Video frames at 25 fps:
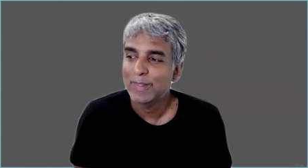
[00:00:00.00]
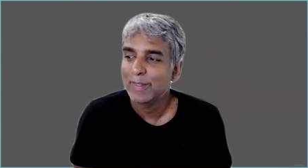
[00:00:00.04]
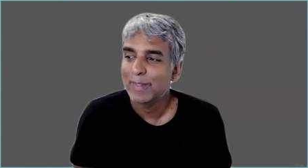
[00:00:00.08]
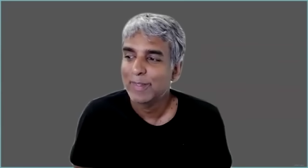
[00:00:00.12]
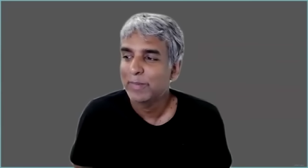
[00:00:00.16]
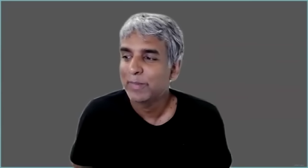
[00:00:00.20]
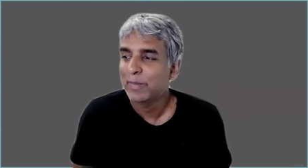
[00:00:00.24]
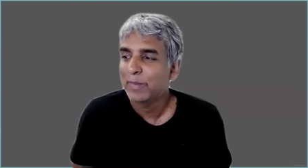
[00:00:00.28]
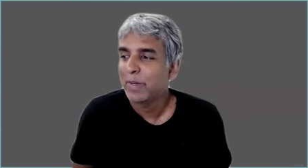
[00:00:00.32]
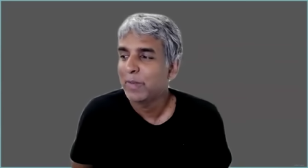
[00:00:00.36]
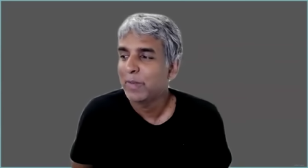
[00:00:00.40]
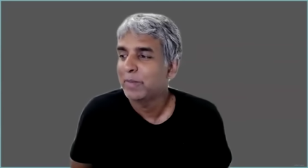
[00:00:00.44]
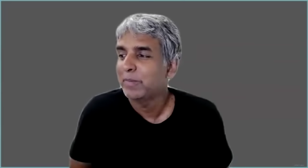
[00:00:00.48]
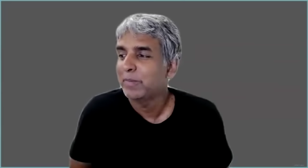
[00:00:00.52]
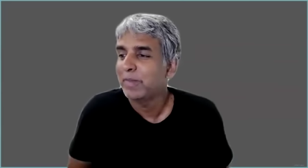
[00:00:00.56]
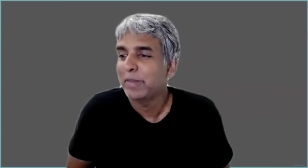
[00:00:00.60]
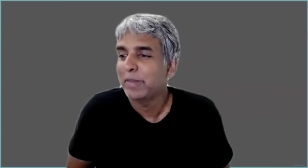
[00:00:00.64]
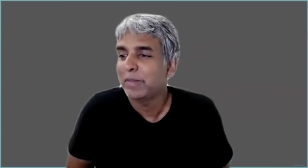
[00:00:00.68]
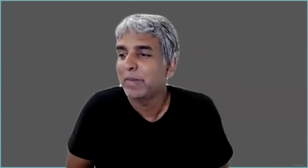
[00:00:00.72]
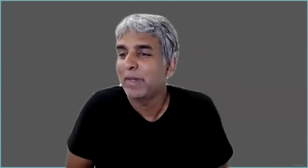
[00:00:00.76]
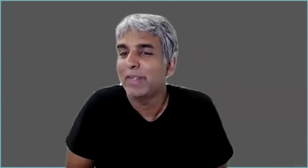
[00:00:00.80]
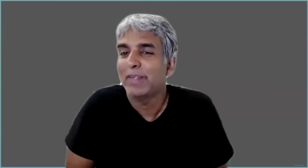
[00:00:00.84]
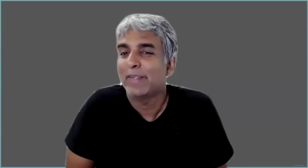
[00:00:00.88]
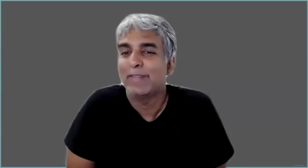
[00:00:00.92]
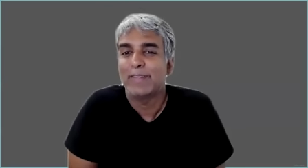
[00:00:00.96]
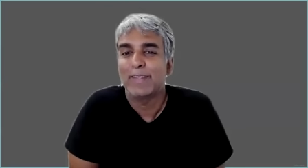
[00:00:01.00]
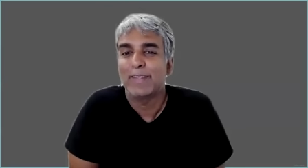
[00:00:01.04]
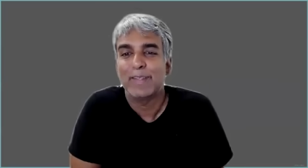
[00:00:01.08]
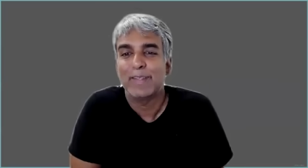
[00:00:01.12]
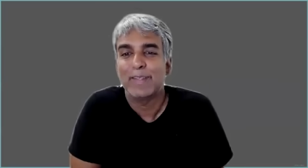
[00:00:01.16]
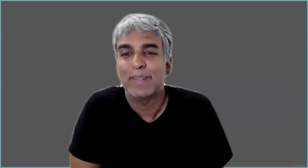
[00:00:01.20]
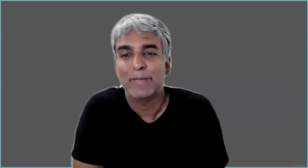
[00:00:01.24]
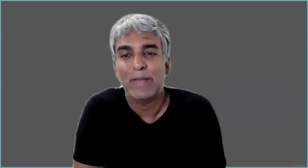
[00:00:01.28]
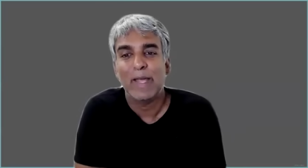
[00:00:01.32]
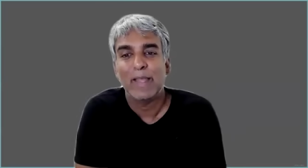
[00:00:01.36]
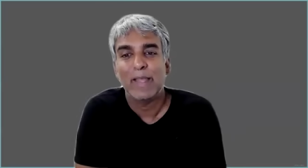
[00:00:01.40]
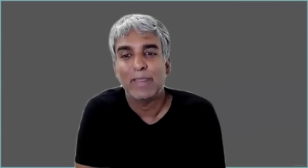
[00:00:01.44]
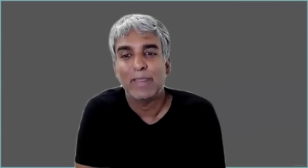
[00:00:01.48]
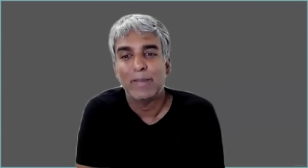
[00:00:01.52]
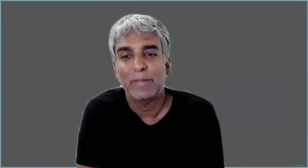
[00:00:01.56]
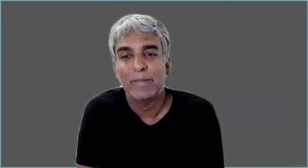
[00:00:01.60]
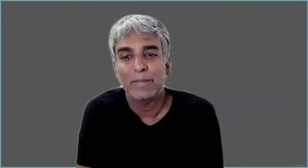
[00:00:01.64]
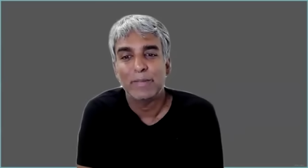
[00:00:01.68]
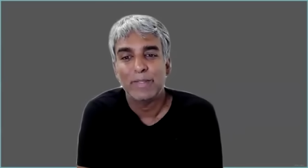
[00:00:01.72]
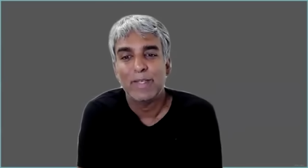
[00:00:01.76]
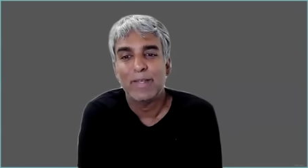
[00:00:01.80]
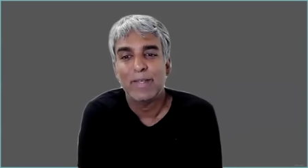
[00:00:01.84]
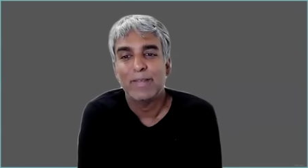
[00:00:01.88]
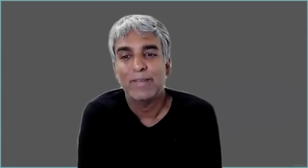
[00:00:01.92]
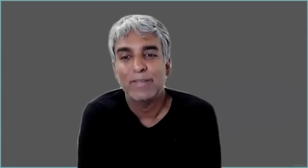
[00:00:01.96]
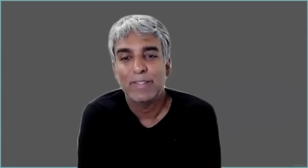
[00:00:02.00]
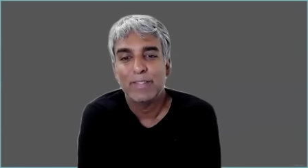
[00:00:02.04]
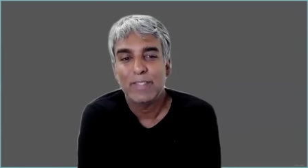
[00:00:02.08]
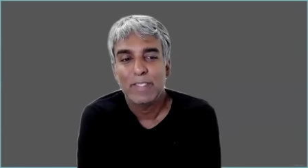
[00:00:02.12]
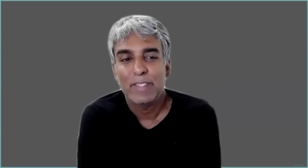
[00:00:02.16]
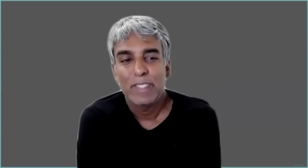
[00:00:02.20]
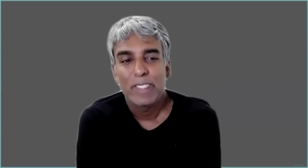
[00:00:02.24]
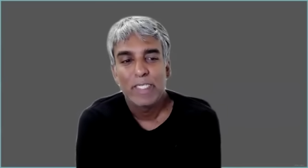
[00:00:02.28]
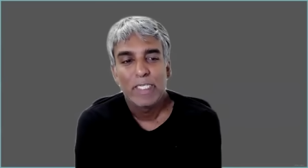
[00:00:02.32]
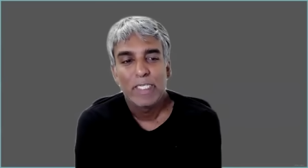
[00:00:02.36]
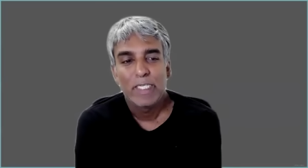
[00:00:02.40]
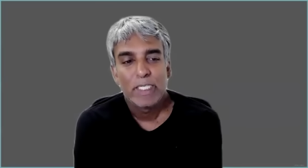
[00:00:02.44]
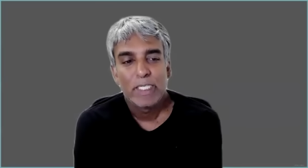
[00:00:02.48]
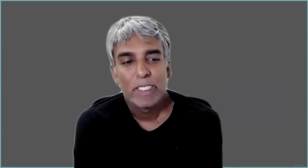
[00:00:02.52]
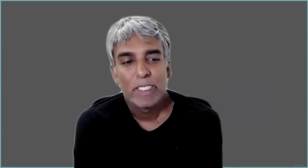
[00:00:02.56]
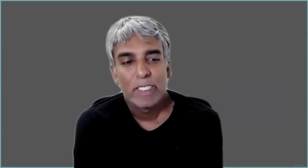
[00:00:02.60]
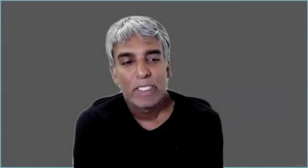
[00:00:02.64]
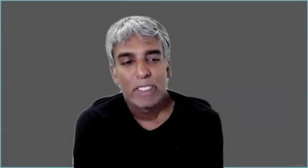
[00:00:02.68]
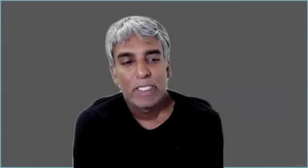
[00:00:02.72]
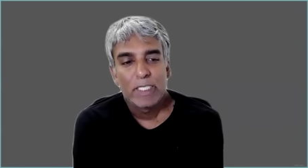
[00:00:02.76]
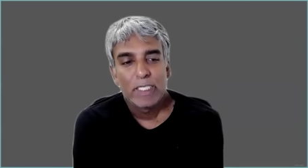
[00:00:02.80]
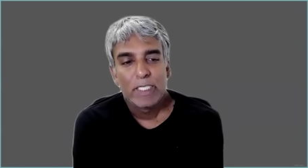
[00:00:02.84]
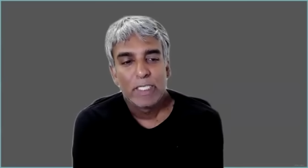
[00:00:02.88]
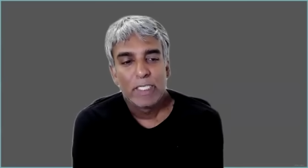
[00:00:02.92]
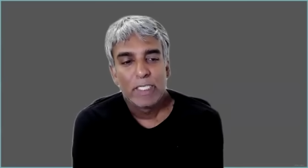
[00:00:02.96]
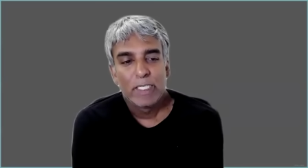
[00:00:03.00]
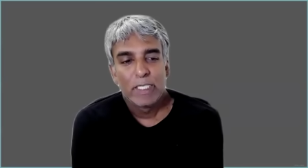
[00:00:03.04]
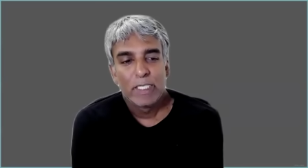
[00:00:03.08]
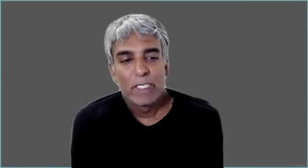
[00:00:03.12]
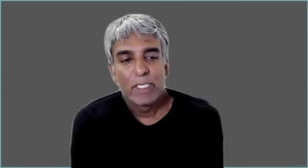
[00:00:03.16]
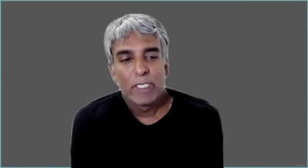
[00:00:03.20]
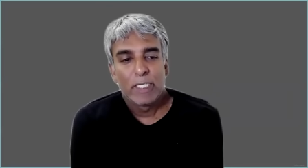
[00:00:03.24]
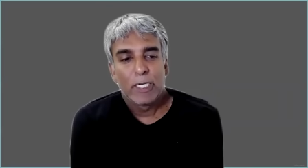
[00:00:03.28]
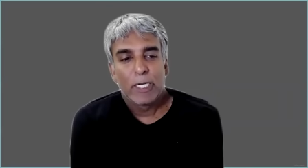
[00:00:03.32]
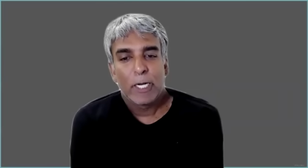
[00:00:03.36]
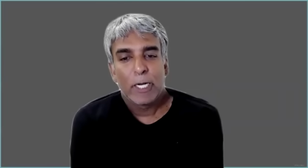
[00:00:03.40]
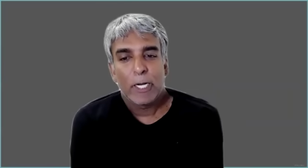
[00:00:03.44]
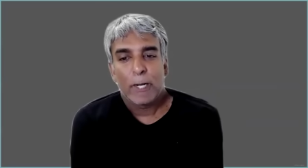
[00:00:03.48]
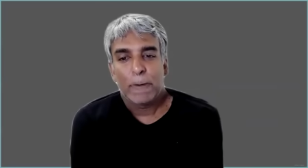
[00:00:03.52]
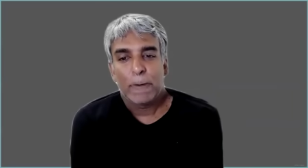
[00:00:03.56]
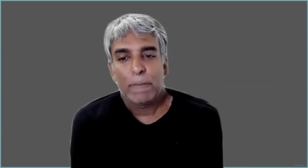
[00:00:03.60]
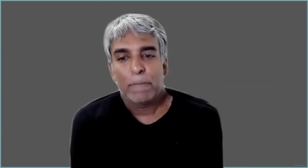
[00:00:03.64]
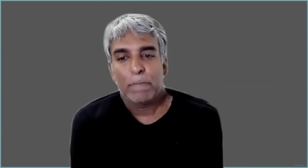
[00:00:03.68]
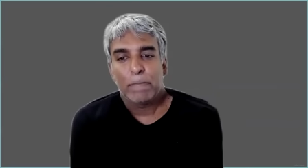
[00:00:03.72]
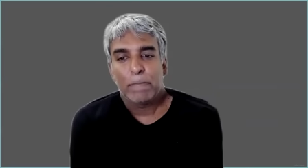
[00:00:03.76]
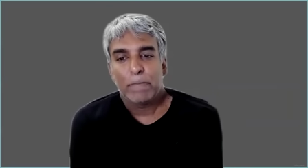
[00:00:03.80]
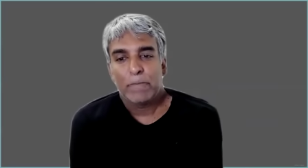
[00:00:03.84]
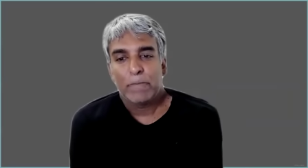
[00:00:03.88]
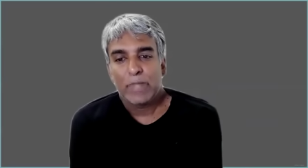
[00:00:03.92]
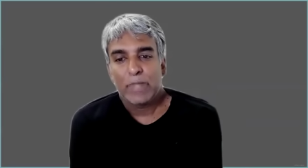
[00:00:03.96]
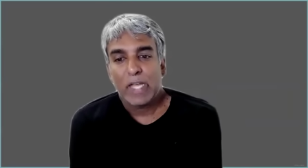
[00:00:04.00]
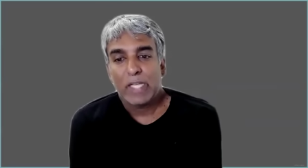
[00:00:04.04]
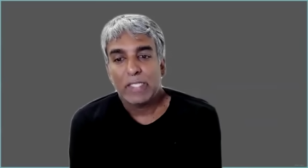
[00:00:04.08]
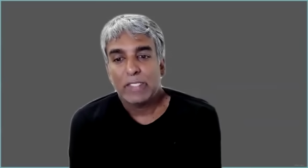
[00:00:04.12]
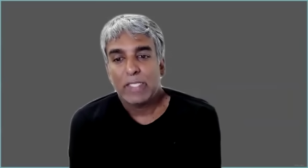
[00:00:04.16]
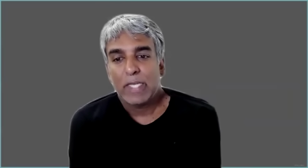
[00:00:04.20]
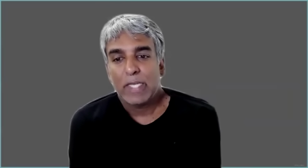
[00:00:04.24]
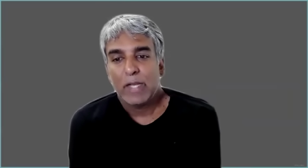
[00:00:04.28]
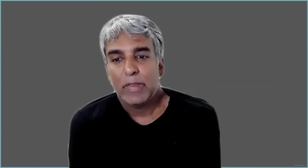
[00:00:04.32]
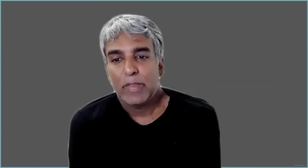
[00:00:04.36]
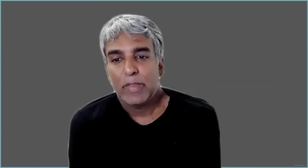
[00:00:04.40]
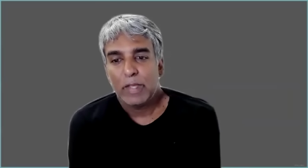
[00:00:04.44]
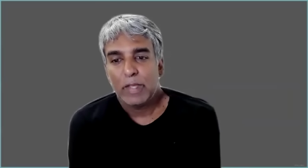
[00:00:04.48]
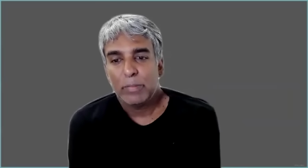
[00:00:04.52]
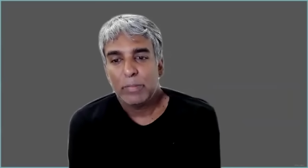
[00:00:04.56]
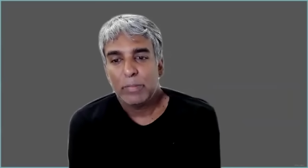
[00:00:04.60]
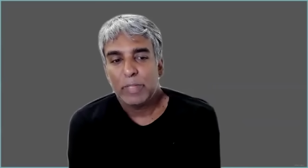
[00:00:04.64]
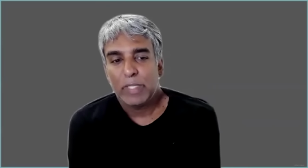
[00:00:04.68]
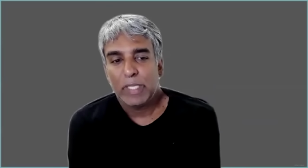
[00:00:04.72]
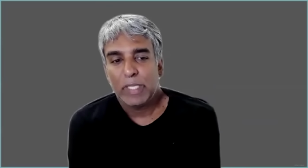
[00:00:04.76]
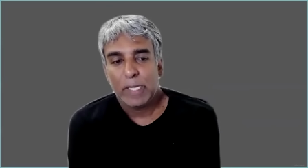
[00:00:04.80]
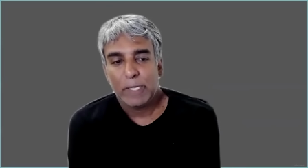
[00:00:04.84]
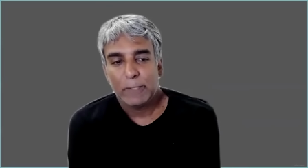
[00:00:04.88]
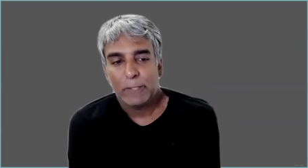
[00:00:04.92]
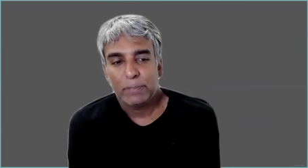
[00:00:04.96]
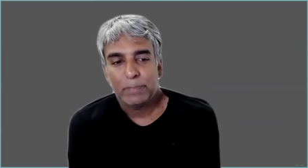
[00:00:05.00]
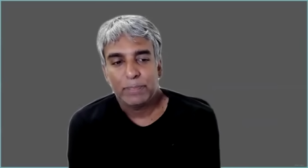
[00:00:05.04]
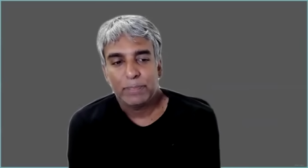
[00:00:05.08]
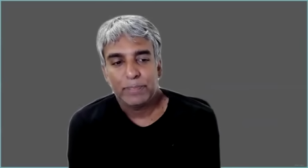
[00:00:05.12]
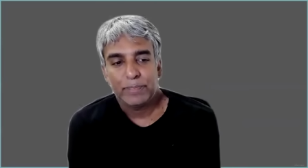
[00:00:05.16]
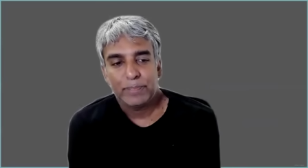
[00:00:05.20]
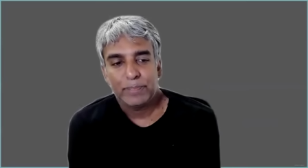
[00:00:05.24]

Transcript: so they might have done the math themselves. That's how they play.